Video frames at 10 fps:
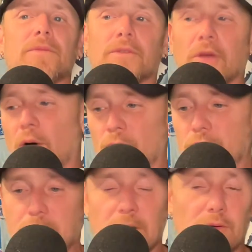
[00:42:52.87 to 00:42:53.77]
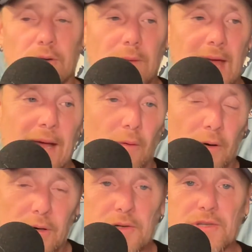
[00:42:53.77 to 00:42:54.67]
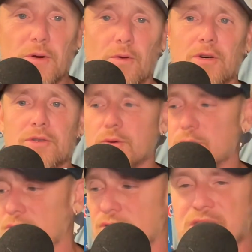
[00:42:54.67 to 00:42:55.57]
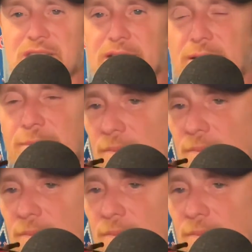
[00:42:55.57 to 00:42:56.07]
So you can do that. Order to your seat.